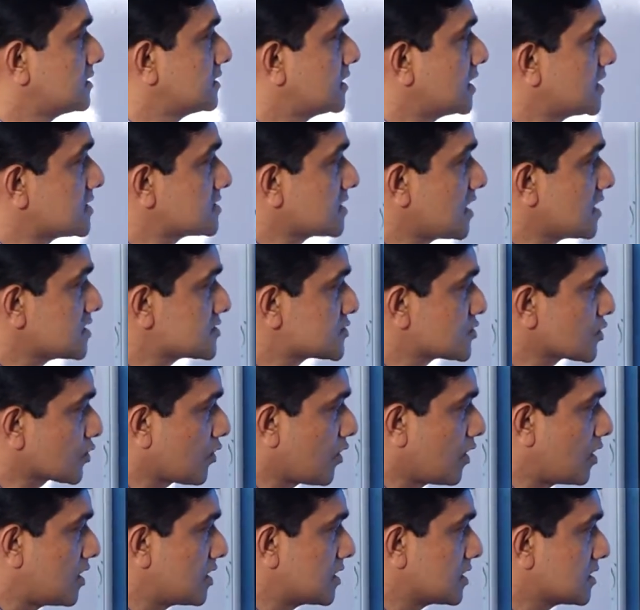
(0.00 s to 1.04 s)
That is also
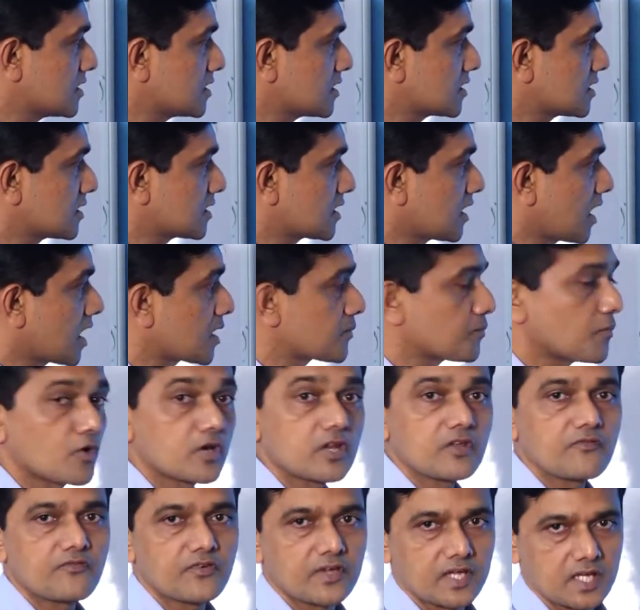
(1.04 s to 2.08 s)
called
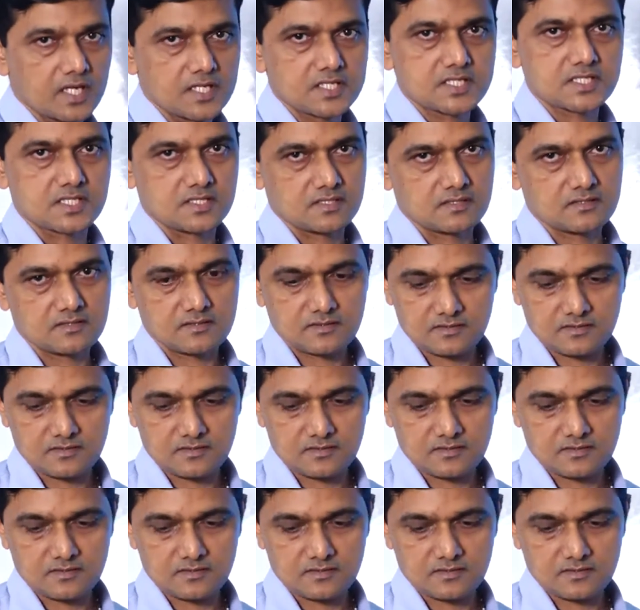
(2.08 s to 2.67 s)
carbonification.